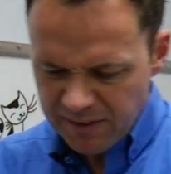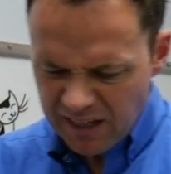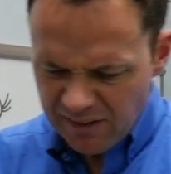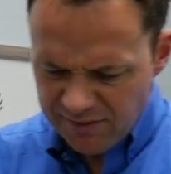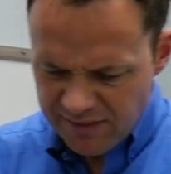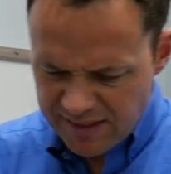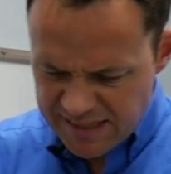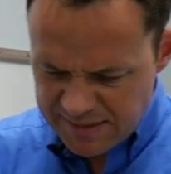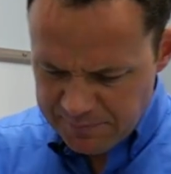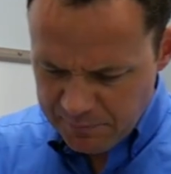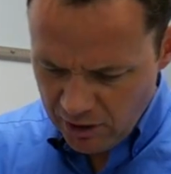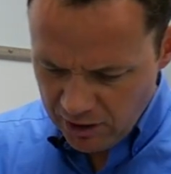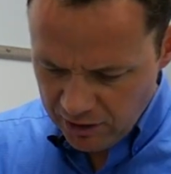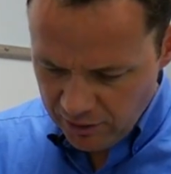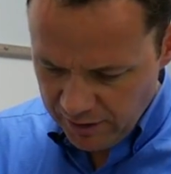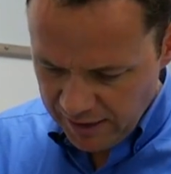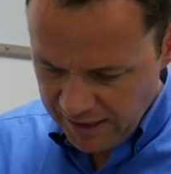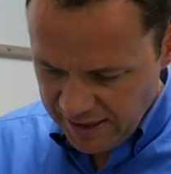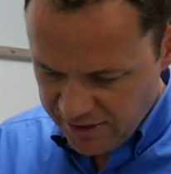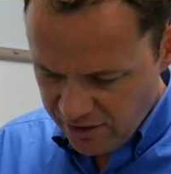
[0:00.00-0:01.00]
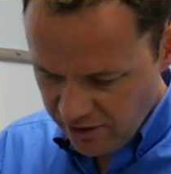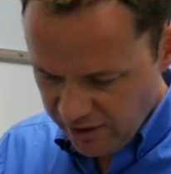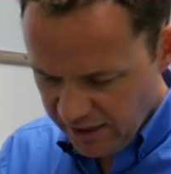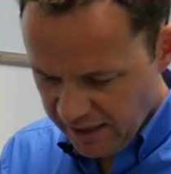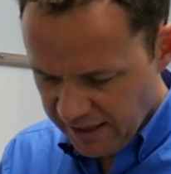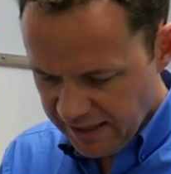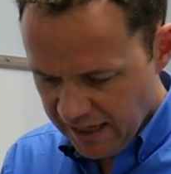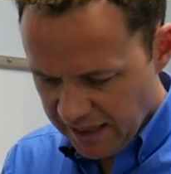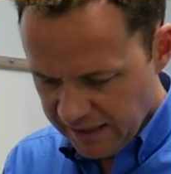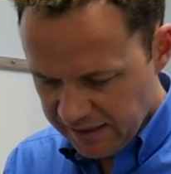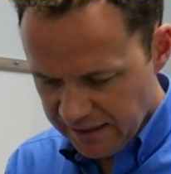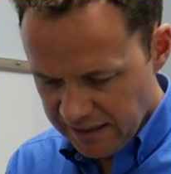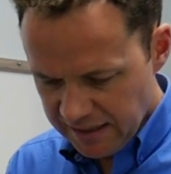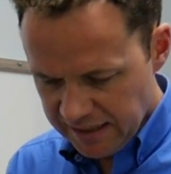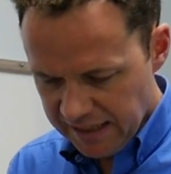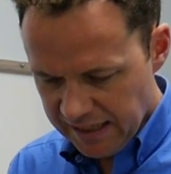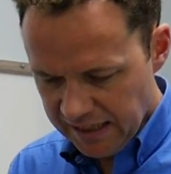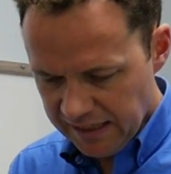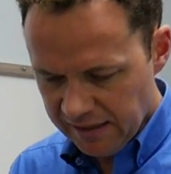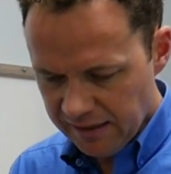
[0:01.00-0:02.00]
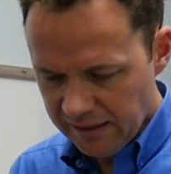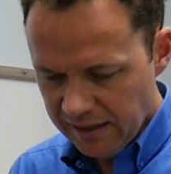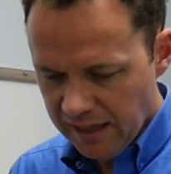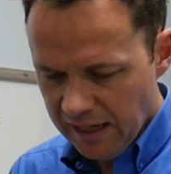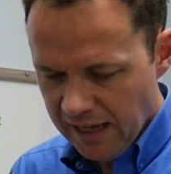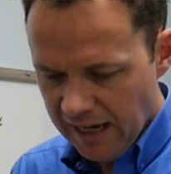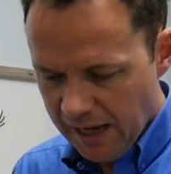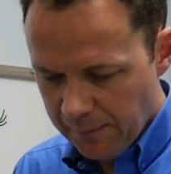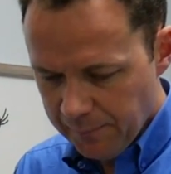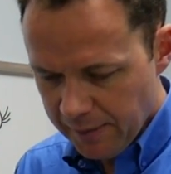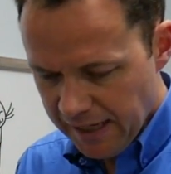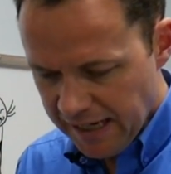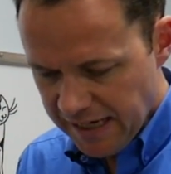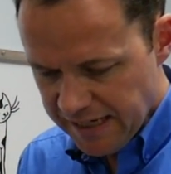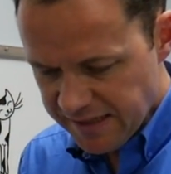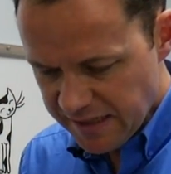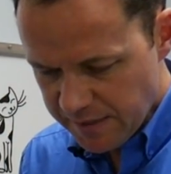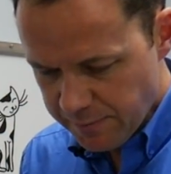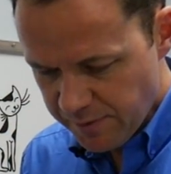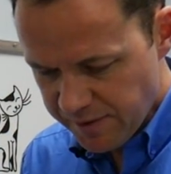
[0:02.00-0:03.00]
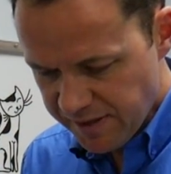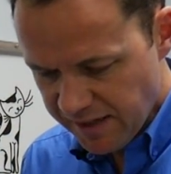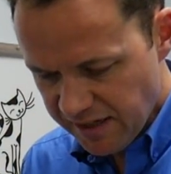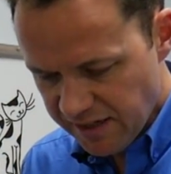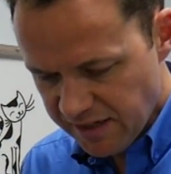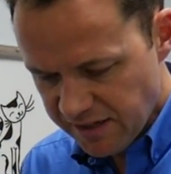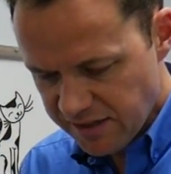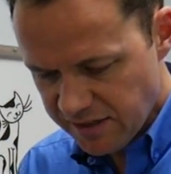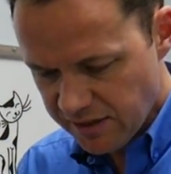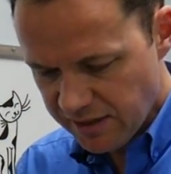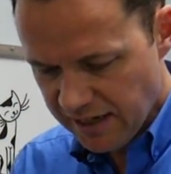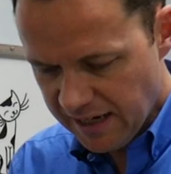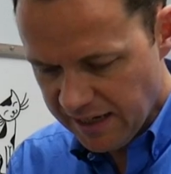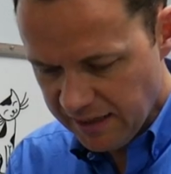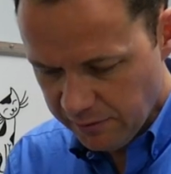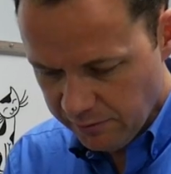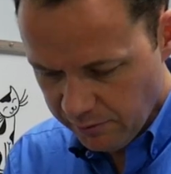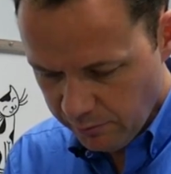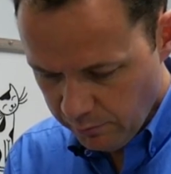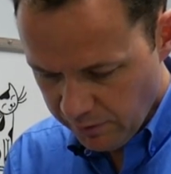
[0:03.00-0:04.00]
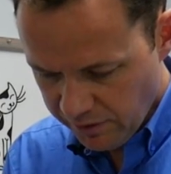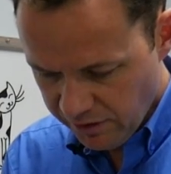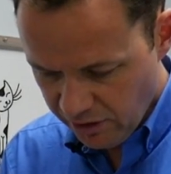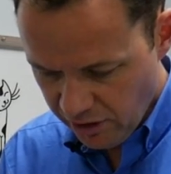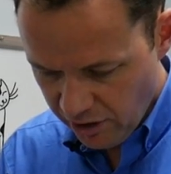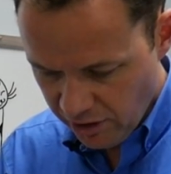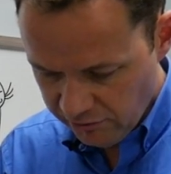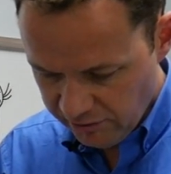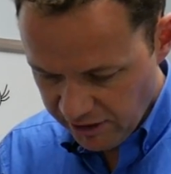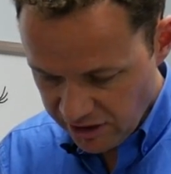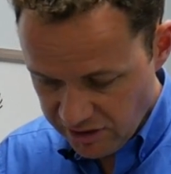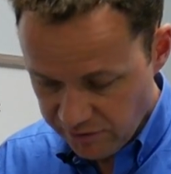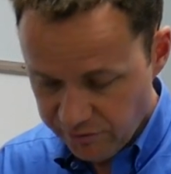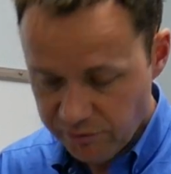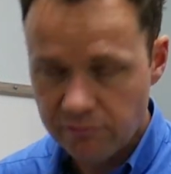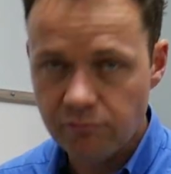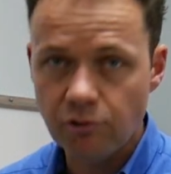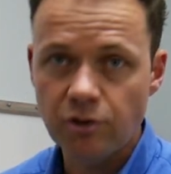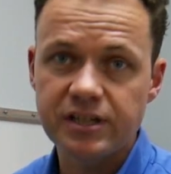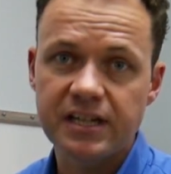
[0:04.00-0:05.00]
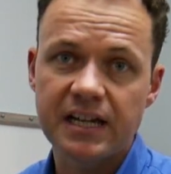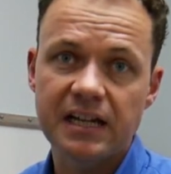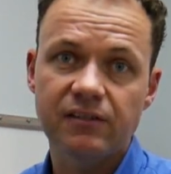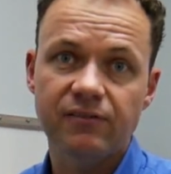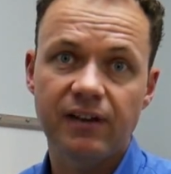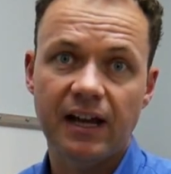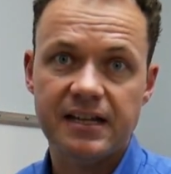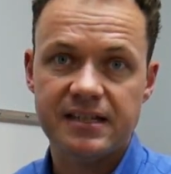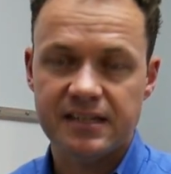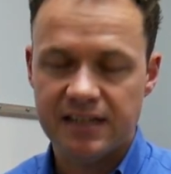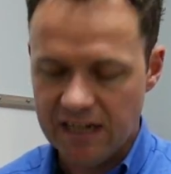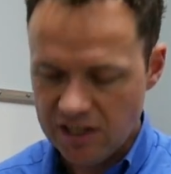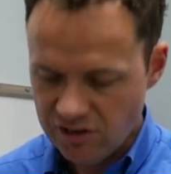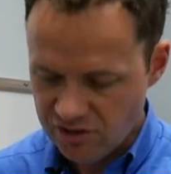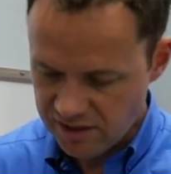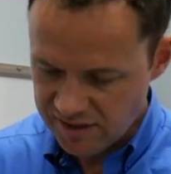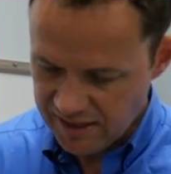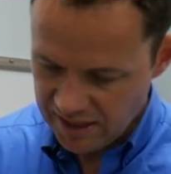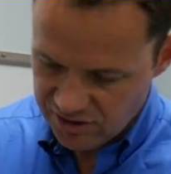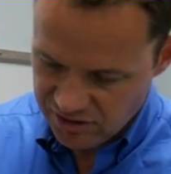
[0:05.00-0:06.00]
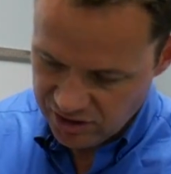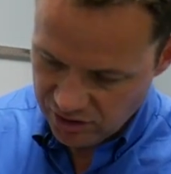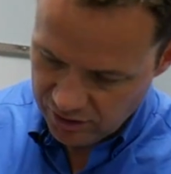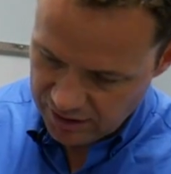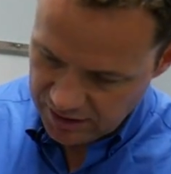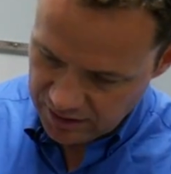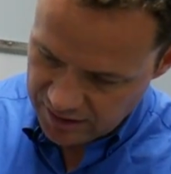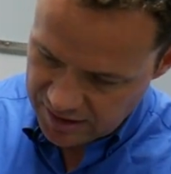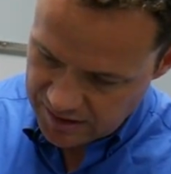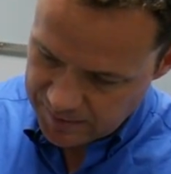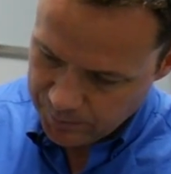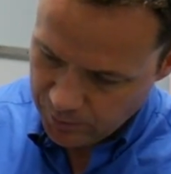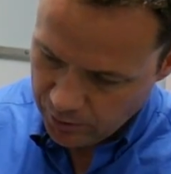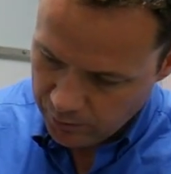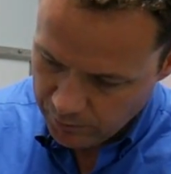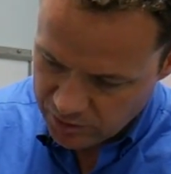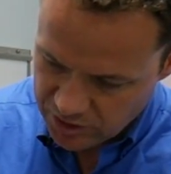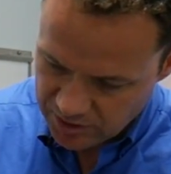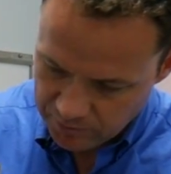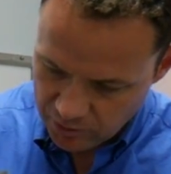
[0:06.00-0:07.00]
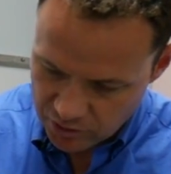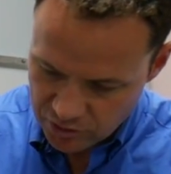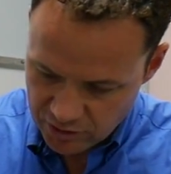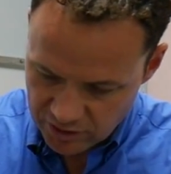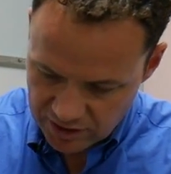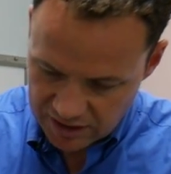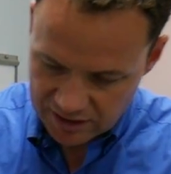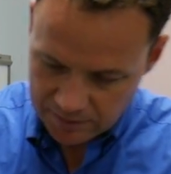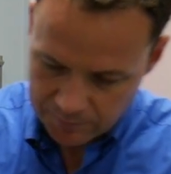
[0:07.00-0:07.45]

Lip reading: This is Milo. He's only a young little kitten. He's just presented us today with the owner actually for routine vaccination. He's actually got a little spot which I'm not sure you can